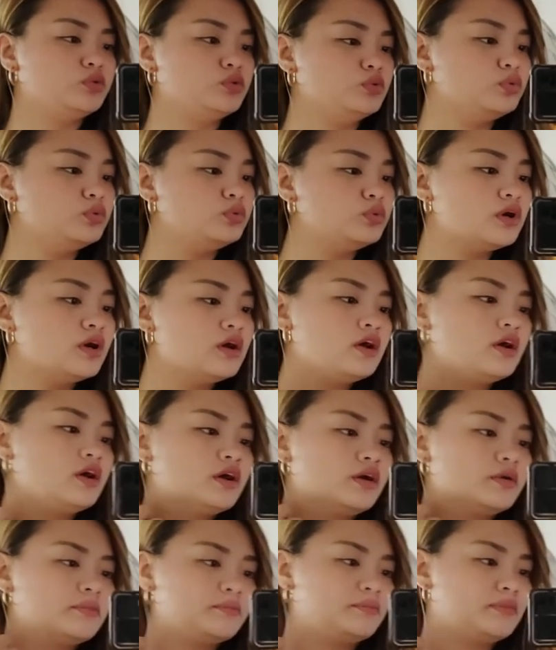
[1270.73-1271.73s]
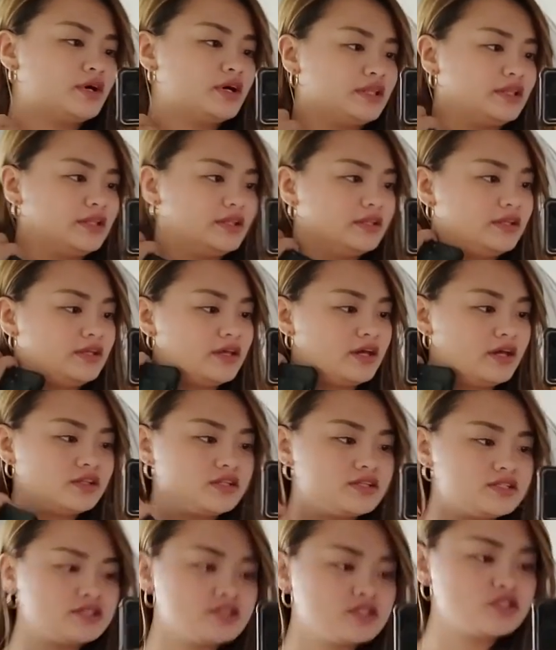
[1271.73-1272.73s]
to do. But
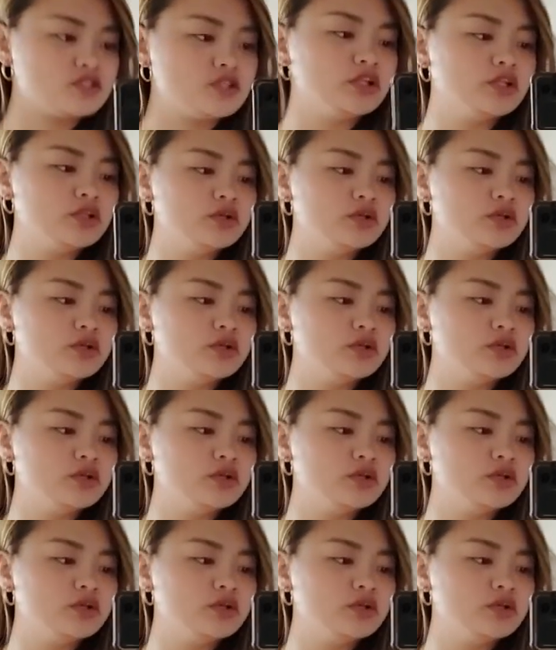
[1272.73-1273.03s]
yeah, this is the